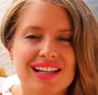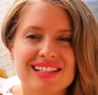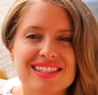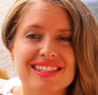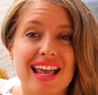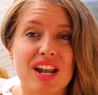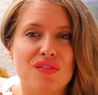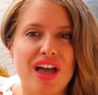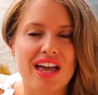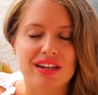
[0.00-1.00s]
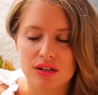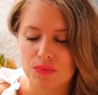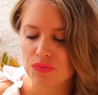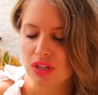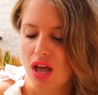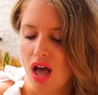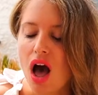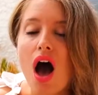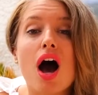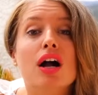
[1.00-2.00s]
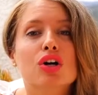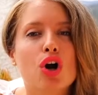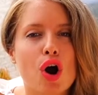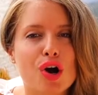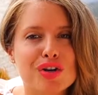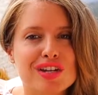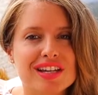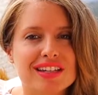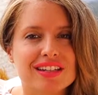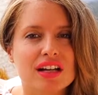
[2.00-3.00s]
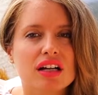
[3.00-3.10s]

instead of n. A garden,